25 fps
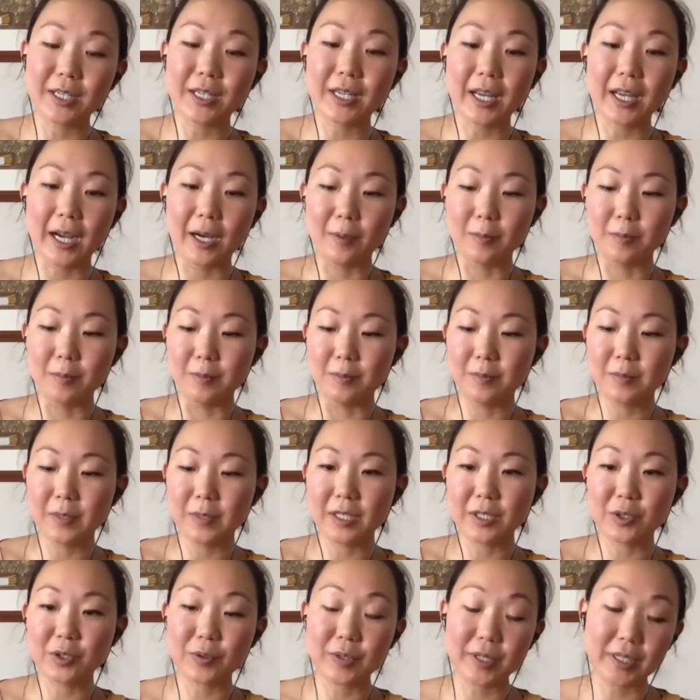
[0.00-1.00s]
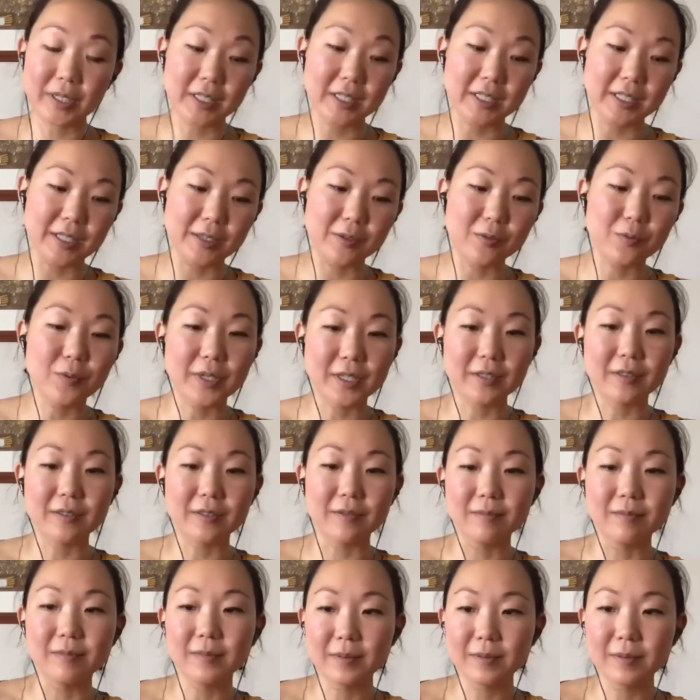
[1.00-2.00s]
and intricately written
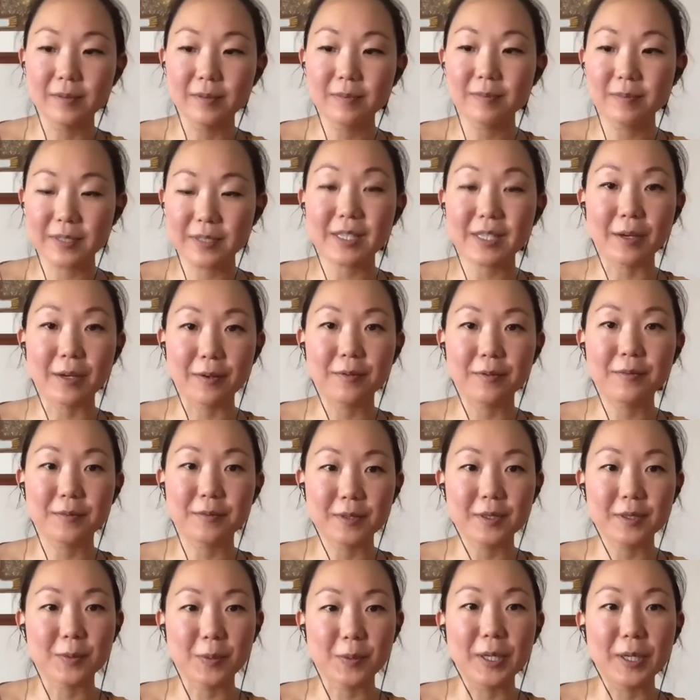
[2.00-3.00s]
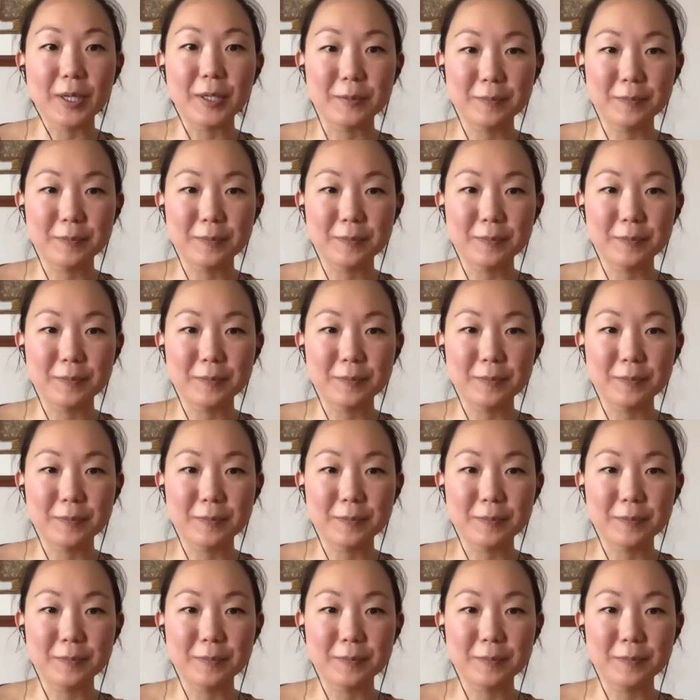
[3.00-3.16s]
stuff as well.